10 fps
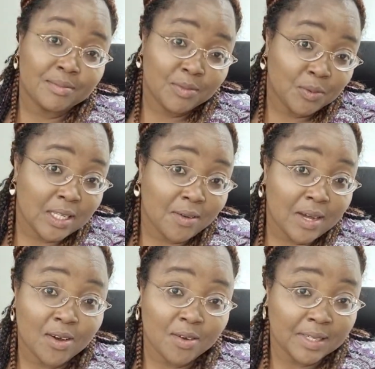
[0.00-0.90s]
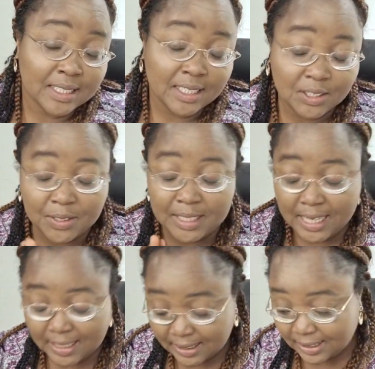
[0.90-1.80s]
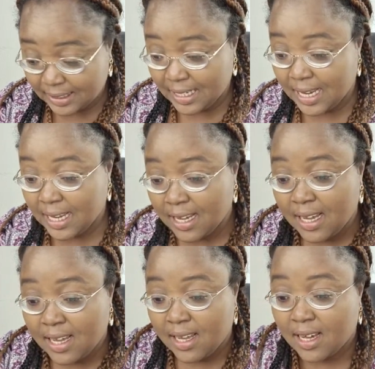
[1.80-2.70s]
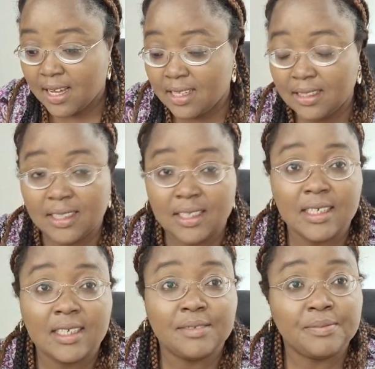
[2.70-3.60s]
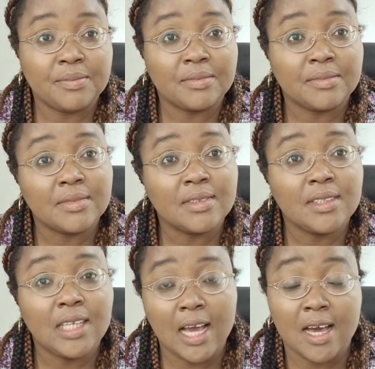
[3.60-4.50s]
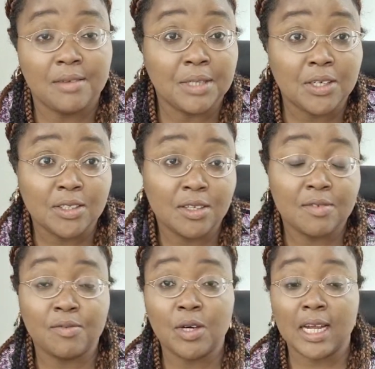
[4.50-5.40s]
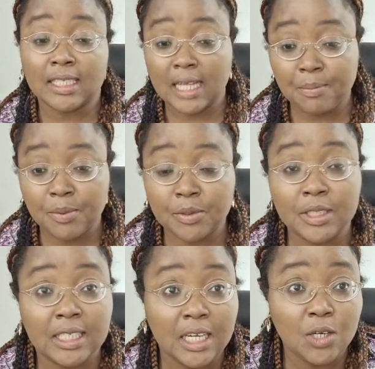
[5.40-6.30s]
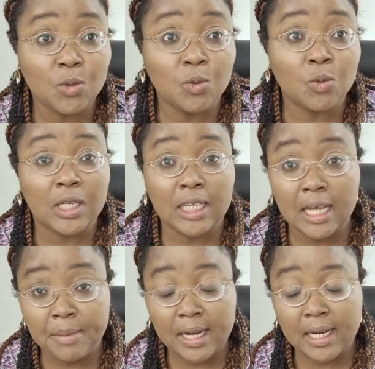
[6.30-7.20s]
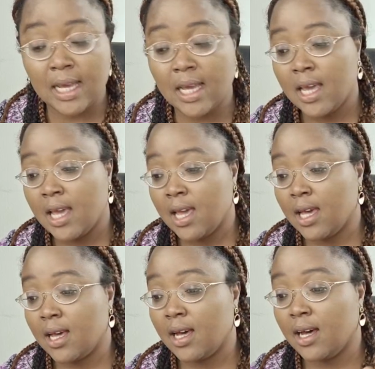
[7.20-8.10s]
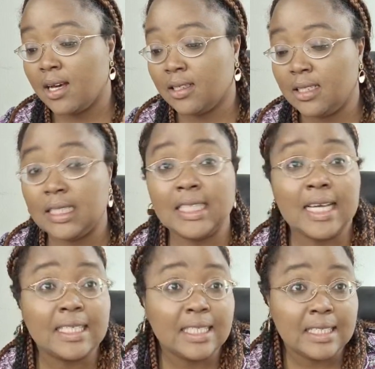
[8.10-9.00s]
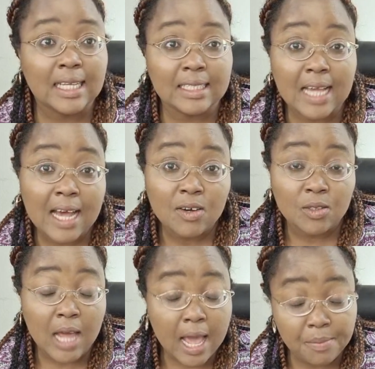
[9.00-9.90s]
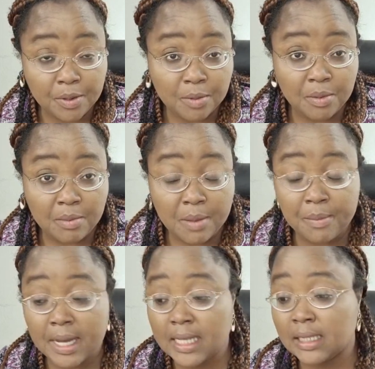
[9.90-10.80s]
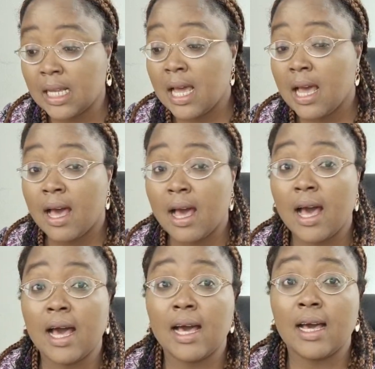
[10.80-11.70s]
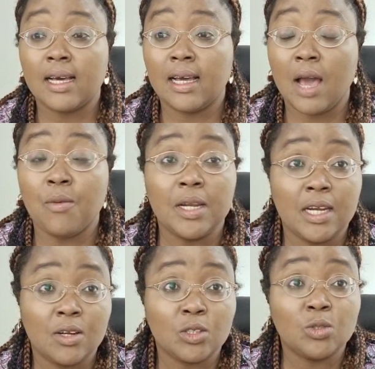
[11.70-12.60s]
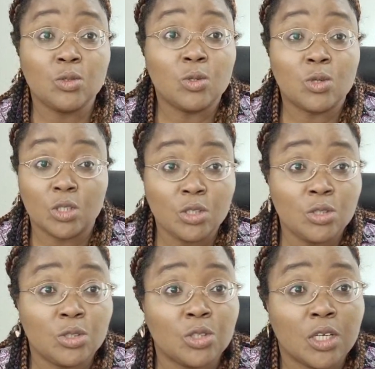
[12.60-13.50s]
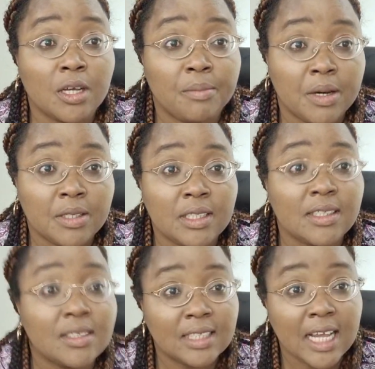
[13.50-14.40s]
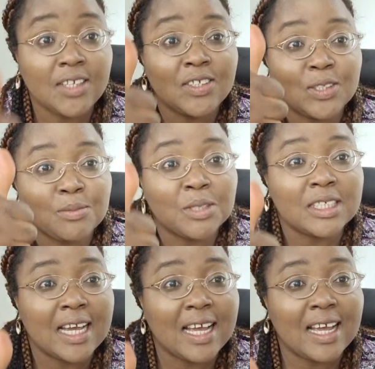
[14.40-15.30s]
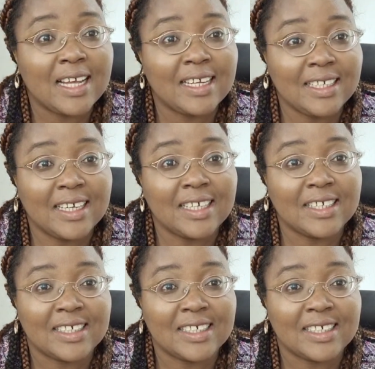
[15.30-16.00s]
with our conversation yesterday, and yeah, because of what has happened in Enugu, in MNA, the DSS attack on IPOB members. I wanted us to continue to talk about it. Thank you so much. Yeah,